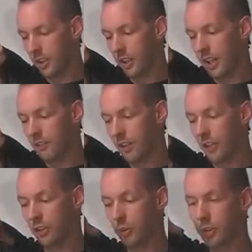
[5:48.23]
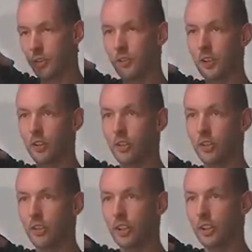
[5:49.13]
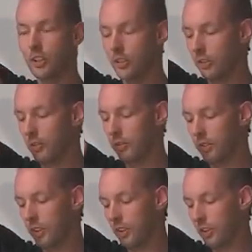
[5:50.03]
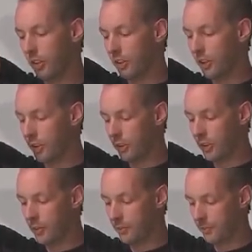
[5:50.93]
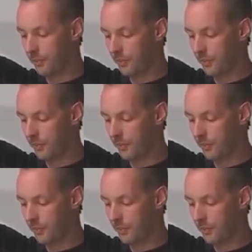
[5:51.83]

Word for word: a lot faster with your fingers, just like this. So that's how it's done.